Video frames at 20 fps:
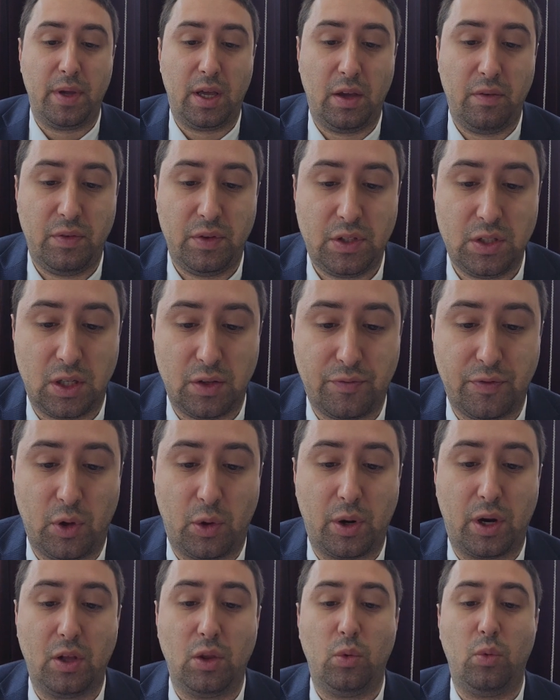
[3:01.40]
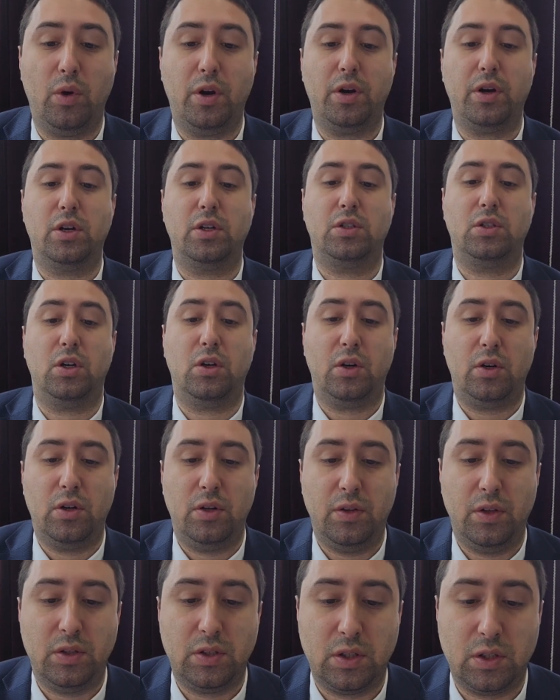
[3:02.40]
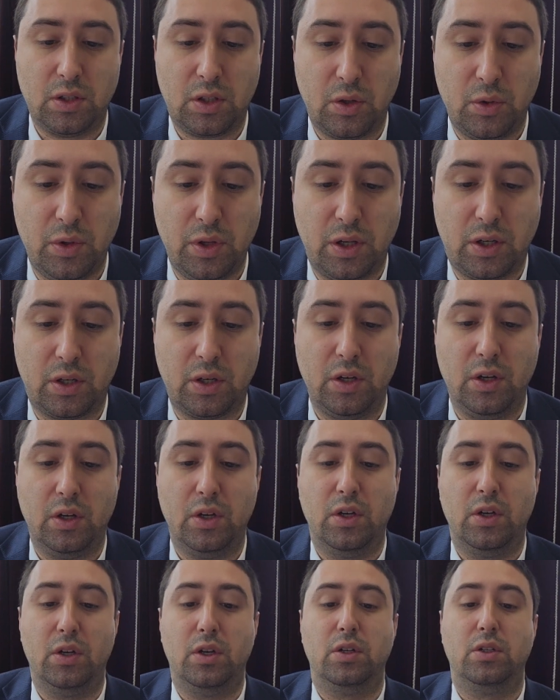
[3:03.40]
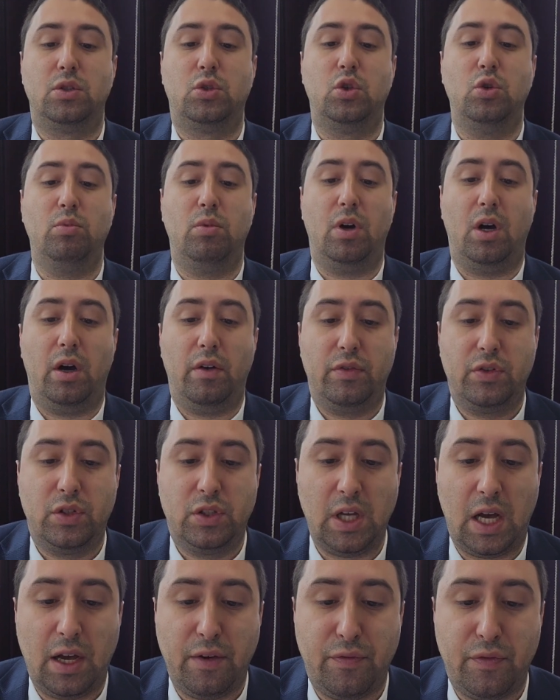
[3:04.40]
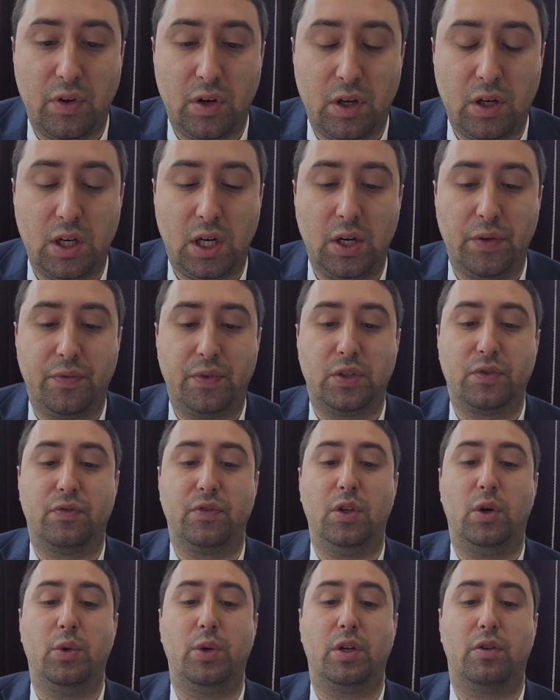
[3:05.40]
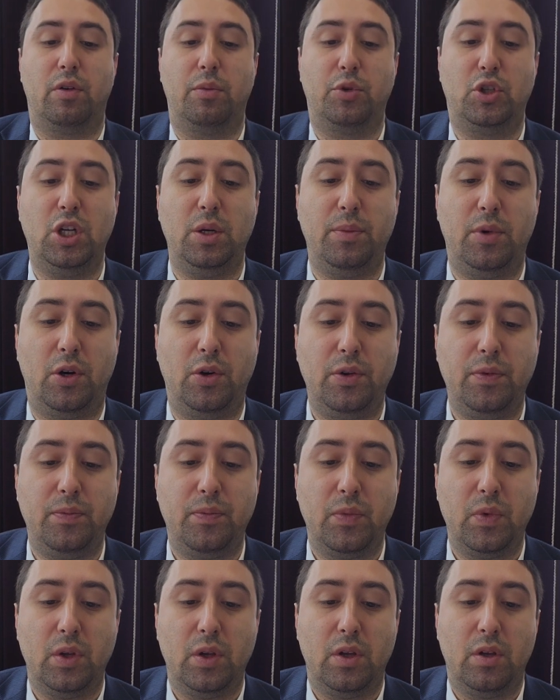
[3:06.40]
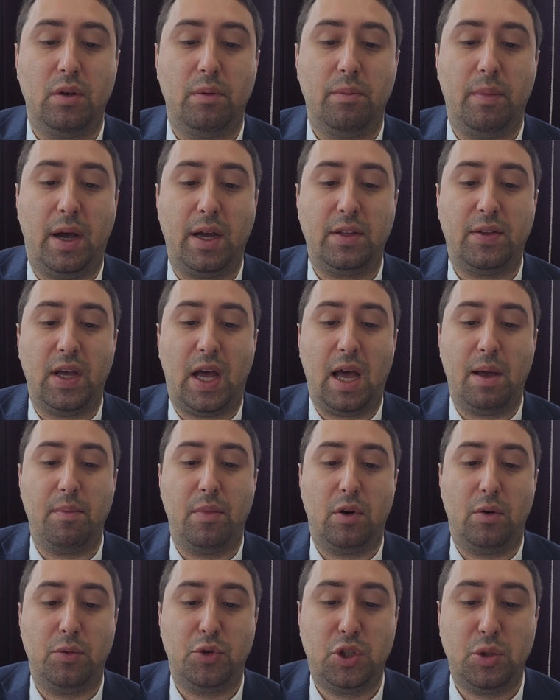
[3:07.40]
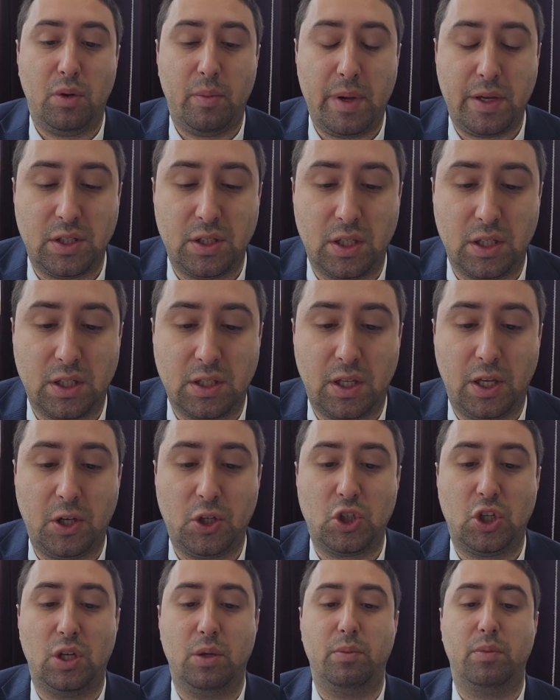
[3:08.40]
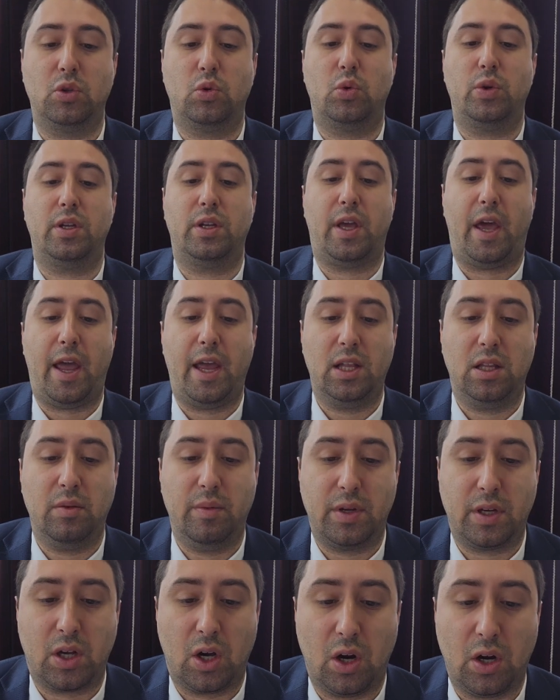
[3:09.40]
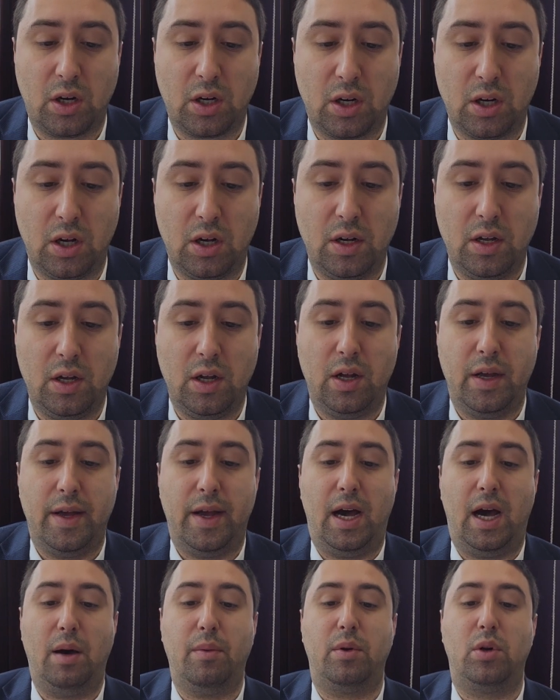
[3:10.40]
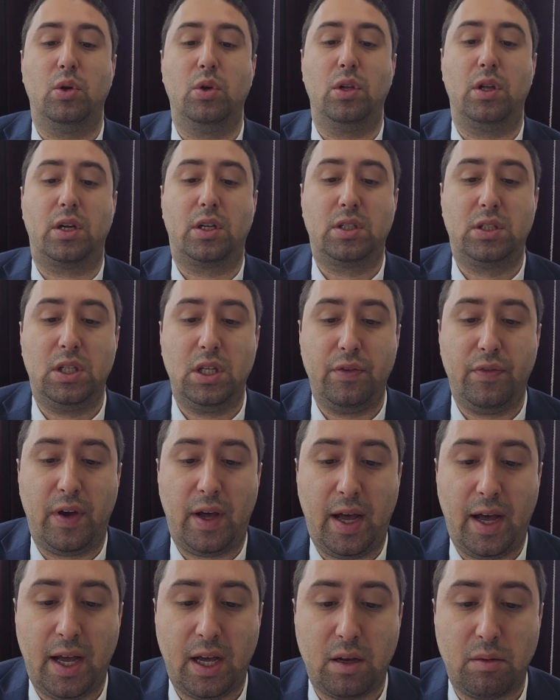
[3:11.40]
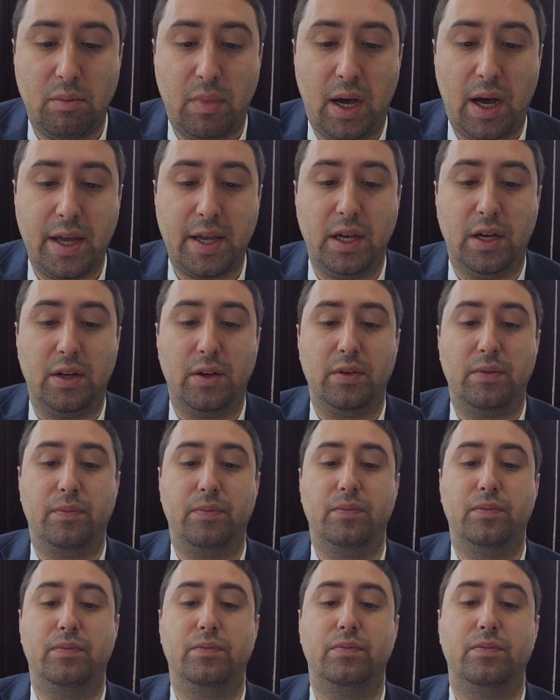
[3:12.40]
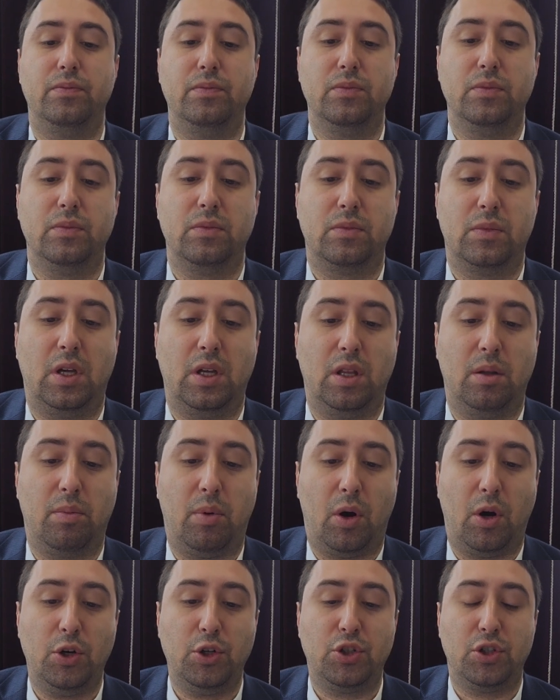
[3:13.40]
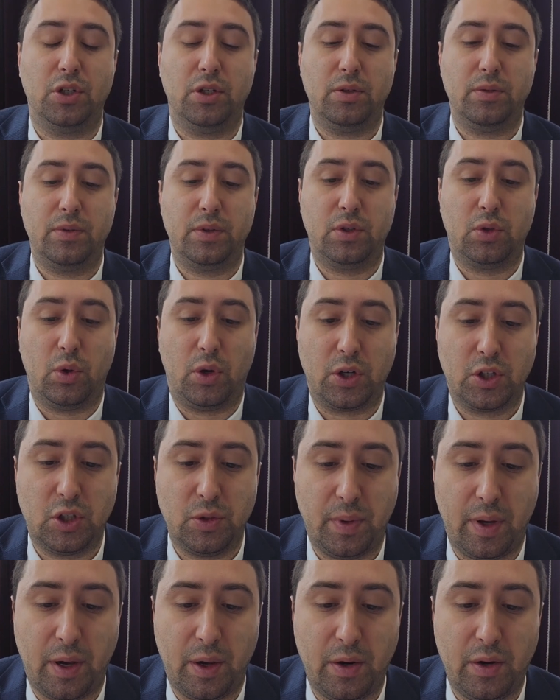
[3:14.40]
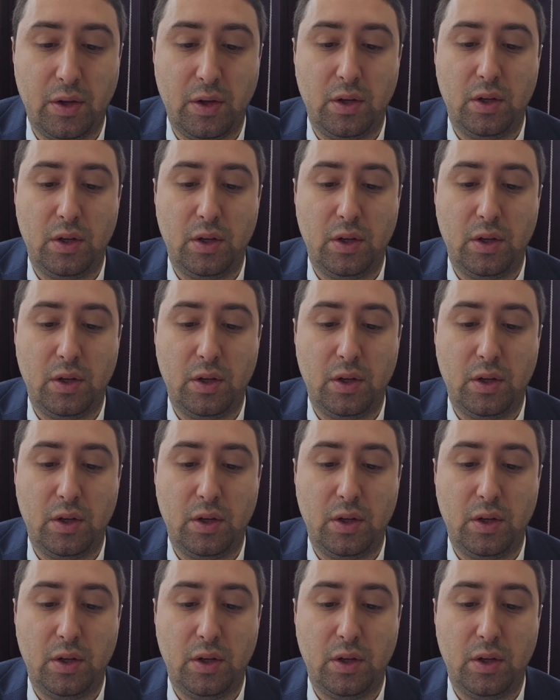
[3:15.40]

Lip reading: If it's floating on the water, you're tar. This is the unique tuma of safa. If it's floating, Reb Shimon, my time. Reb Shimon makes a distinction between kalim and karka. Amar ula ksiv ach mayan. In the parsha, it talks about